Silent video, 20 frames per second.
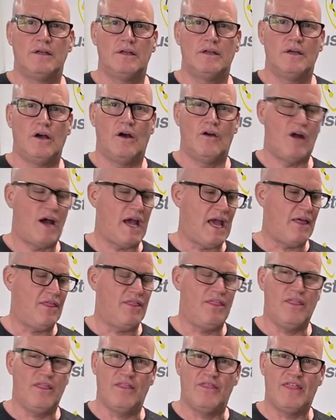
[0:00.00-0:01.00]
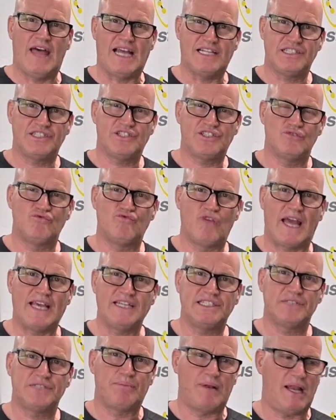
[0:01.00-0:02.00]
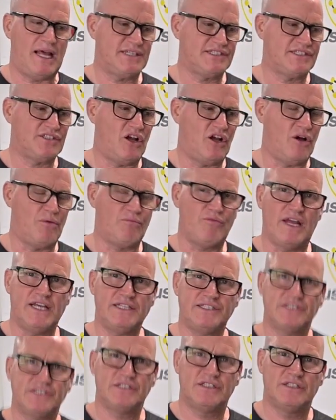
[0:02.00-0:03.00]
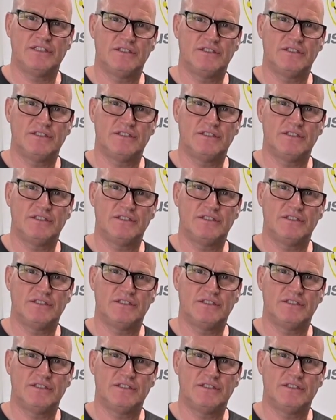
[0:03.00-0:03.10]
Alright, that's the Race Plus armrest.